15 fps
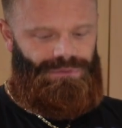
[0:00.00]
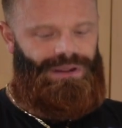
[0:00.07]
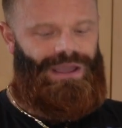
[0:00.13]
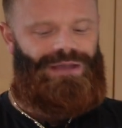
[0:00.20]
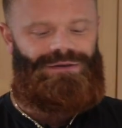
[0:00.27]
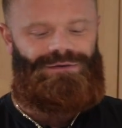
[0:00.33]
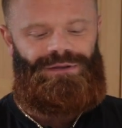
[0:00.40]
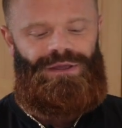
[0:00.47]

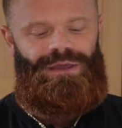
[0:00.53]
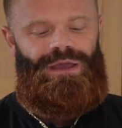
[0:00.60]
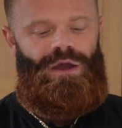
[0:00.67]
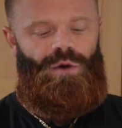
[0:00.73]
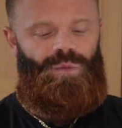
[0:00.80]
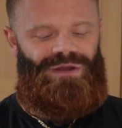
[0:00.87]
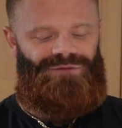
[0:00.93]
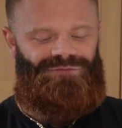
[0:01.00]
And
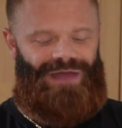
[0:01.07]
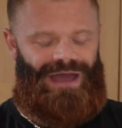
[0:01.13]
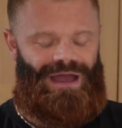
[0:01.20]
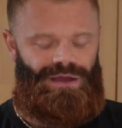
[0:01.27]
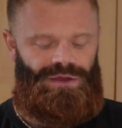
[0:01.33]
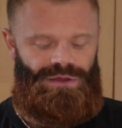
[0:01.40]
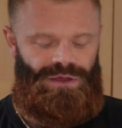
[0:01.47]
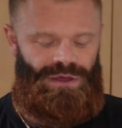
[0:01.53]
with
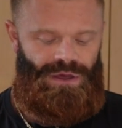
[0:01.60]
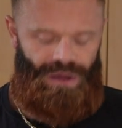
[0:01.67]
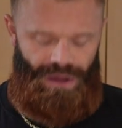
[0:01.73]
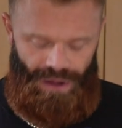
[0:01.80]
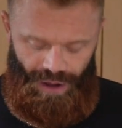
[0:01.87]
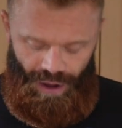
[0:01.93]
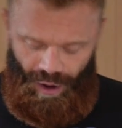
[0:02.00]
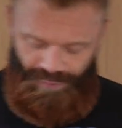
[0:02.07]
that,
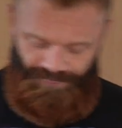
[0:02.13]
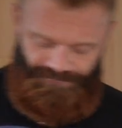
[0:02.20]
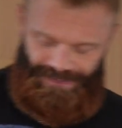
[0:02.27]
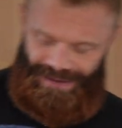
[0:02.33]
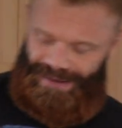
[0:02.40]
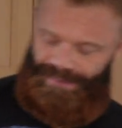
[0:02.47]
hopefully